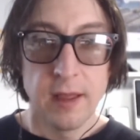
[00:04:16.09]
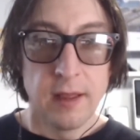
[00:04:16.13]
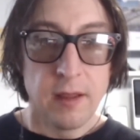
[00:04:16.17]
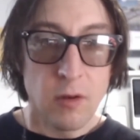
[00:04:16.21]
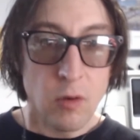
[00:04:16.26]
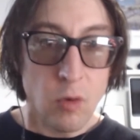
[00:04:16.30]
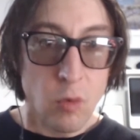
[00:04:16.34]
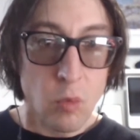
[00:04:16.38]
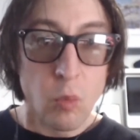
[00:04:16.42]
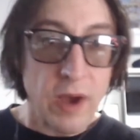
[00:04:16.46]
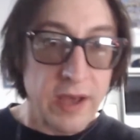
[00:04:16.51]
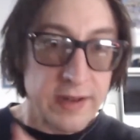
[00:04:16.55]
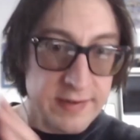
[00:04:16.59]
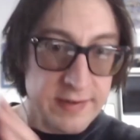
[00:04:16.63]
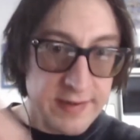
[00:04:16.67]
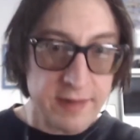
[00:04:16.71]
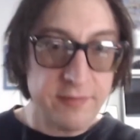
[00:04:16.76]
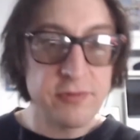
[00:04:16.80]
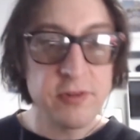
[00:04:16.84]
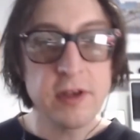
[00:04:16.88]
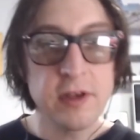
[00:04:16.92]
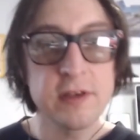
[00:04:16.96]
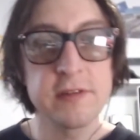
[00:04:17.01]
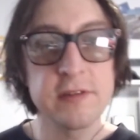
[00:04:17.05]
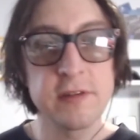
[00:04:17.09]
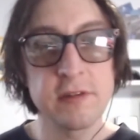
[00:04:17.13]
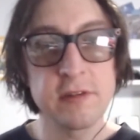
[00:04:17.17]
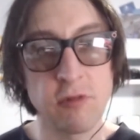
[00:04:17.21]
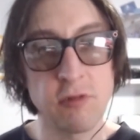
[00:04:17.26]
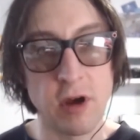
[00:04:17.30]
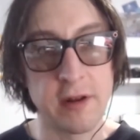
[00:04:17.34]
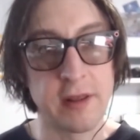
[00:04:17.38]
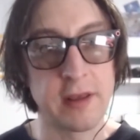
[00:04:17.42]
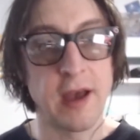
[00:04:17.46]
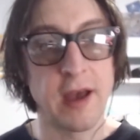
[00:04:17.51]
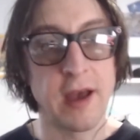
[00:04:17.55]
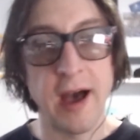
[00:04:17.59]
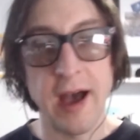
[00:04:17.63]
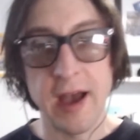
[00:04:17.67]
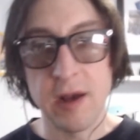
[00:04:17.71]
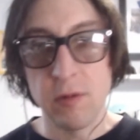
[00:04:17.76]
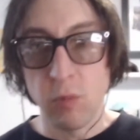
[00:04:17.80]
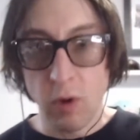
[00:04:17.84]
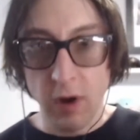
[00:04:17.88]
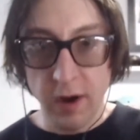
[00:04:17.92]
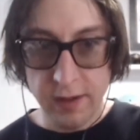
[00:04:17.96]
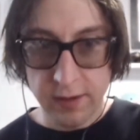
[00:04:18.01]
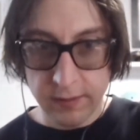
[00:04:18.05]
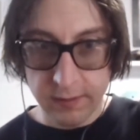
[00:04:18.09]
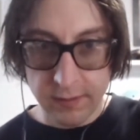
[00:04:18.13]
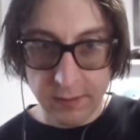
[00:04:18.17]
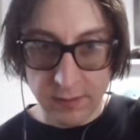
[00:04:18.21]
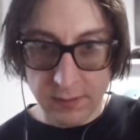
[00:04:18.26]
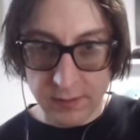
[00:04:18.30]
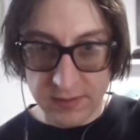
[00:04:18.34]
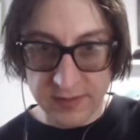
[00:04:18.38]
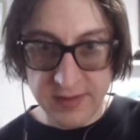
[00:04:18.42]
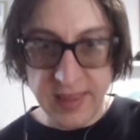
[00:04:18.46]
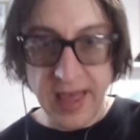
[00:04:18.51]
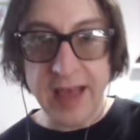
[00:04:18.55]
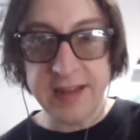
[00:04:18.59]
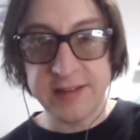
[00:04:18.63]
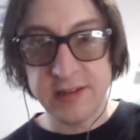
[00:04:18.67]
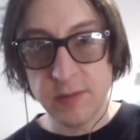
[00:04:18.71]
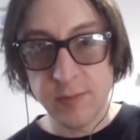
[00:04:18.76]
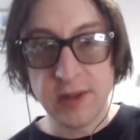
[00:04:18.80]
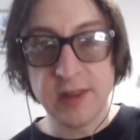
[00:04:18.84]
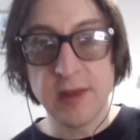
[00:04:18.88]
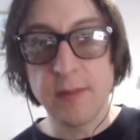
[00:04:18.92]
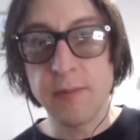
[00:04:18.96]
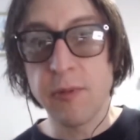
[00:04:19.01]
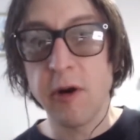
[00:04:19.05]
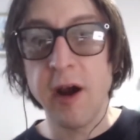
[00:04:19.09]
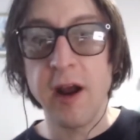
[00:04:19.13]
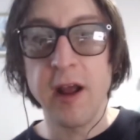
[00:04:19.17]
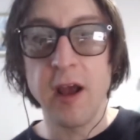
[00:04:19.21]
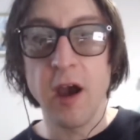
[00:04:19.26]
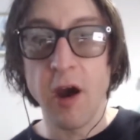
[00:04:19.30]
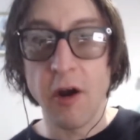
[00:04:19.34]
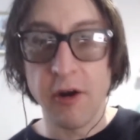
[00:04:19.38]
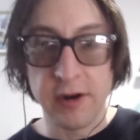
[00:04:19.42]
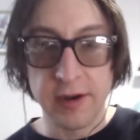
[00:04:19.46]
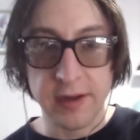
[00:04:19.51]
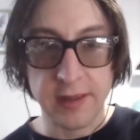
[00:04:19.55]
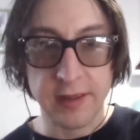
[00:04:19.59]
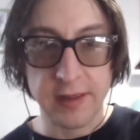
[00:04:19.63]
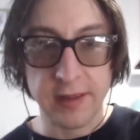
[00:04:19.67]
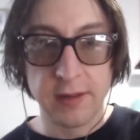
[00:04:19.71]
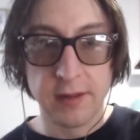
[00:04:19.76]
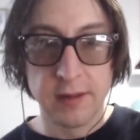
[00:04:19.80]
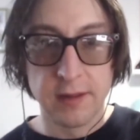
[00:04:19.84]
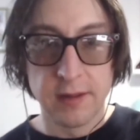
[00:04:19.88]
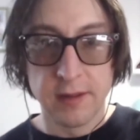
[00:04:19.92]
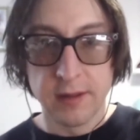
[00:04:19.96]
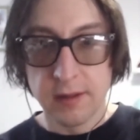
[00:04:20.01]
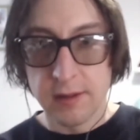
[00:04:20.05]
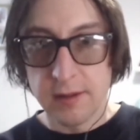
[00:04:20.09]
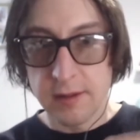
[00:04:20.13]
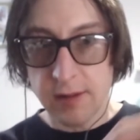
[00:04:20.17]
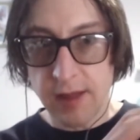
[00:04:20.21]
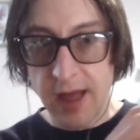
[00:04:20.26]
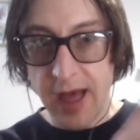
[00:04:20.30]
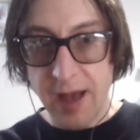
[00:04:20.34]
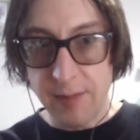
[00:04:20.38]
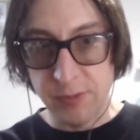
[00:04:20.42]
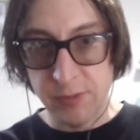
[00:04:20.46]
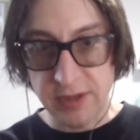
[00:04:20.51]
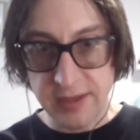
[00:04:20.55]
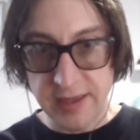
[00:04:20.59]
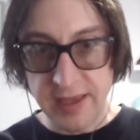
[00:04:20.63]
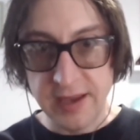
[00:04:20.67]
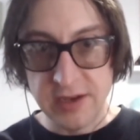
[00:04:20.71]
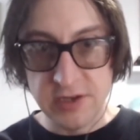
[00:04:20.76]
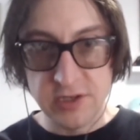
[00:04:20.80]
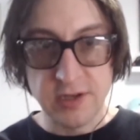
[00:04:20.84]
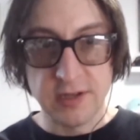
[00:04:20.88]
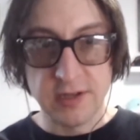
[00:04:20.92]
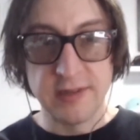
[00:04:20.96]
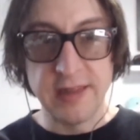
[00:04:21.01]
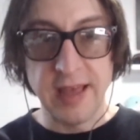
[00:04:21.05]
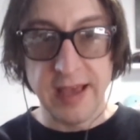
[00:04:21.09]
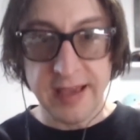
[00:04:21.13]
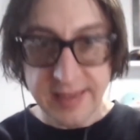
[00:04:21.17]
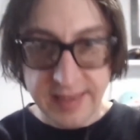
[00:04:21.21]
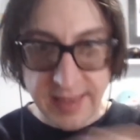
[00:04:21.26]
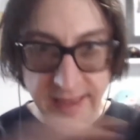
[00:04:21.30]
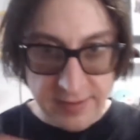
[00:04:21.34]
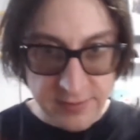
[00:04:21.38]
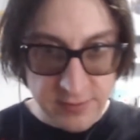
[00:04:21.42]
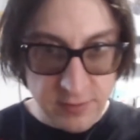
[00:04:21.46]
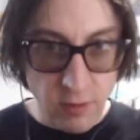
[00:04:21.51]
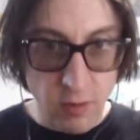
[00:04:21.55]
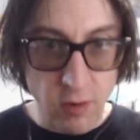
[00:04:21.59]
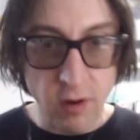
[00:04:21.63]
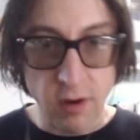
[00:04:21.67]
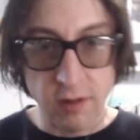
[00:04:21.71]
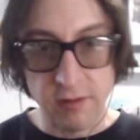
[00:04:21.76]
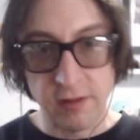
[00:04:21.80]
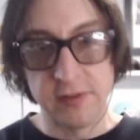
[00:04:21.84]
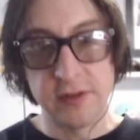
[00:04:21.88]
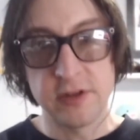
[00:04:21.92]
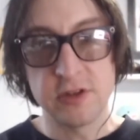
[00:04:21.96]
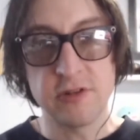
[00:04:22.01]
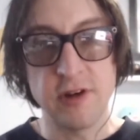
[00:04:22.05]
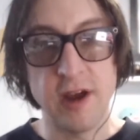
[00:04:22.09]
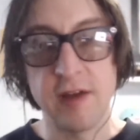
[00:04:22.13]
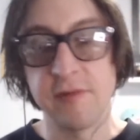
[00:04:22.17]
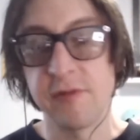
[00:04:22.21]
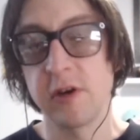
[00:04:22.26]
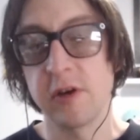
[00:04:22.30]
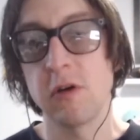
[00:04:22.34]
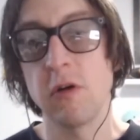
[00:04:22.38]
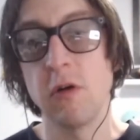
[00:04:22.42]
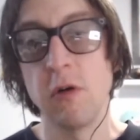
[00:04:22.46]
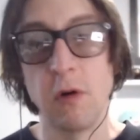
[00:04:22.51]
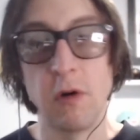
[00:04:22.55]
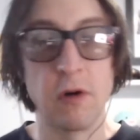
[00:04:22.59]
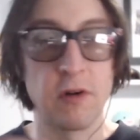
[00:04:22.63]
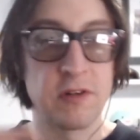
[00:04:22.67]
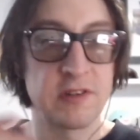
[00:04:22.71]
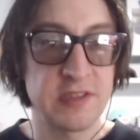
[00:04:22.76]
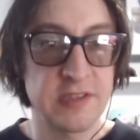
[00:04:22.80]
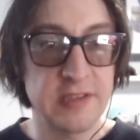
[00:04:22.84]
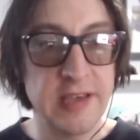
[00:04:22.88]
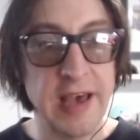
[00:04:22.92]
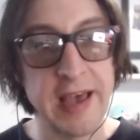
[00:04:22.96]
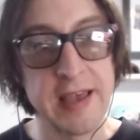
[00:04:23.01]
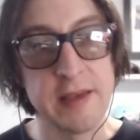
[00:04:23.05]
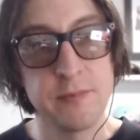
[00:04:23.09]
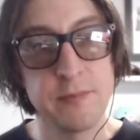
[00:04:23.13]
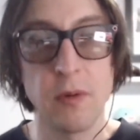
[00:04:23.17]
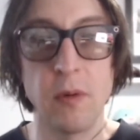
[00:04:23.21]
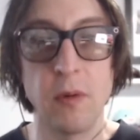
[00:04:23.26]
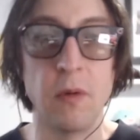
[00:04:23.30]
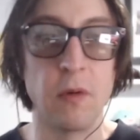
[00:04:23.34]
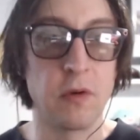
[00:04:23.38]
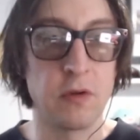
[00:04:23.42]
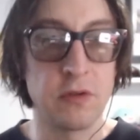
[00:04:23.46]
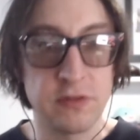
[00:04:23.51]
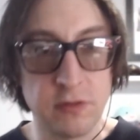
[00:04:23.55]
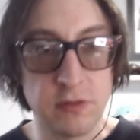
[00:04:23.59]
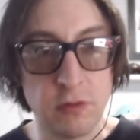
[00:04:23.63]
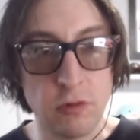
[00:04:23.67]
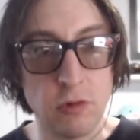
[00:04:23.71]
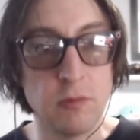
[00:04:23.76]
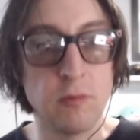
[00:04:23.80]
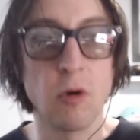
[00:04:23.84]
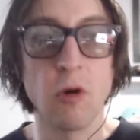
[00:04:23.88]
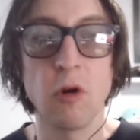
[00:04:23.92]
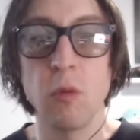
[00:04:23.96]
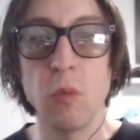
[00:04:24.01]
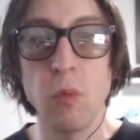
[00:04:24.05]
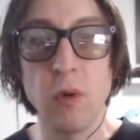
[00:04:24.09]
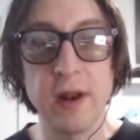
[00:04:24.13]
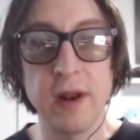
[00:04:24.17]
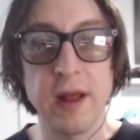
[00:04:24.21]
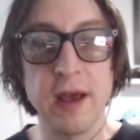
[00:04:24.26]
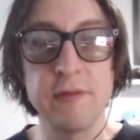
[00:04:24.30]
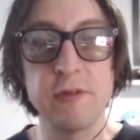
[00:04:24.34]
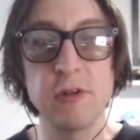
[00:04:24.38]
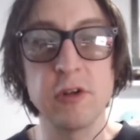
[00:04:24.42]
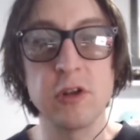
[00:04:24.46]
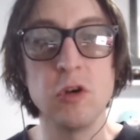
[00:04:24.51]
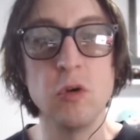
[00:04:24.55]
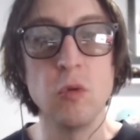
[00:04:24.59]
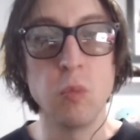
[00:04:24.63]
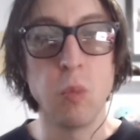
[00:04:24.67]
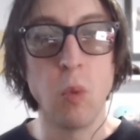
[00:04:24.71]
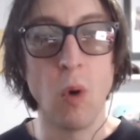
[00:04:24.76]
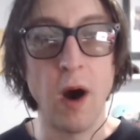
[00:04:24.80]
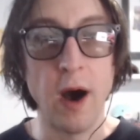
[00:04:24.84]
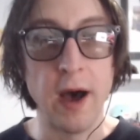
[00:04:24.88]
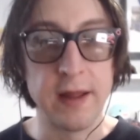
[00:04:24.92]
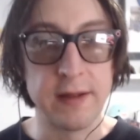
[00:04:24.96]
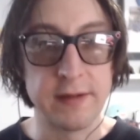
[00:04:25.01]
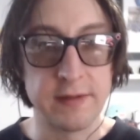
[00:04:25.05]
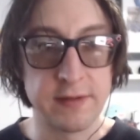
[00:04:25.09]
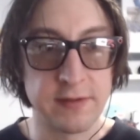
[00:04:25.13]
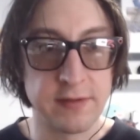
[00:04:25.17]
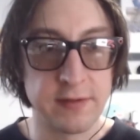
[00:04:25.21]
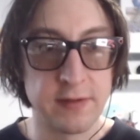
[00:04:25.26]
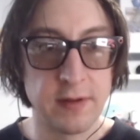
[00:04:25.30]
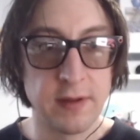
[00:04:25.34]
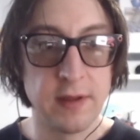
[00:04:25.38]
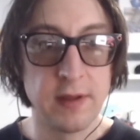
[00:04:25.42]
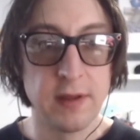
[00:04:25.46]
when Netflix is running, I want that to be the priority application that gets all of the traffic or Skype or Zoom or whatever you want